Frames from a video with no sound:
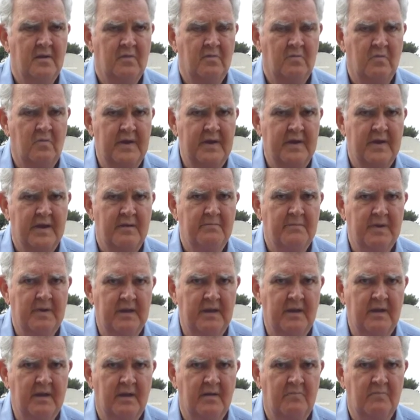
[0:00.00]
We come
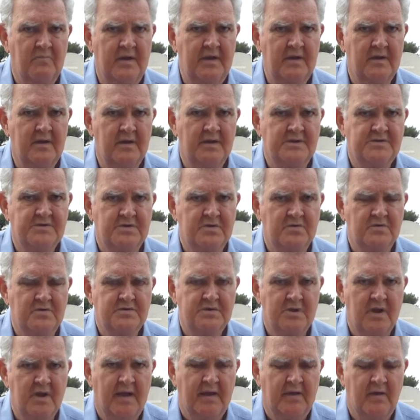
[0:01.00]
in and it
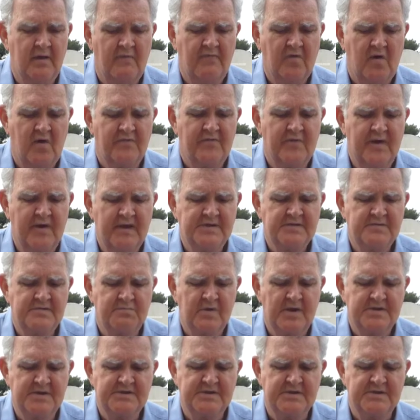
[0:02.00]
looks like, I've often
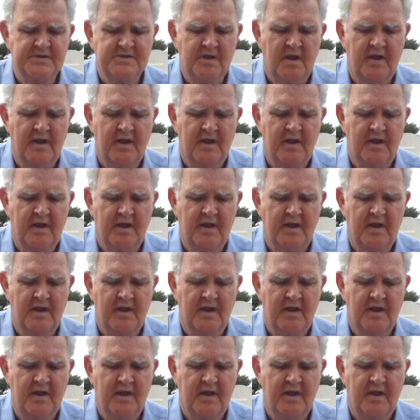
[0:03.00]
expressed this,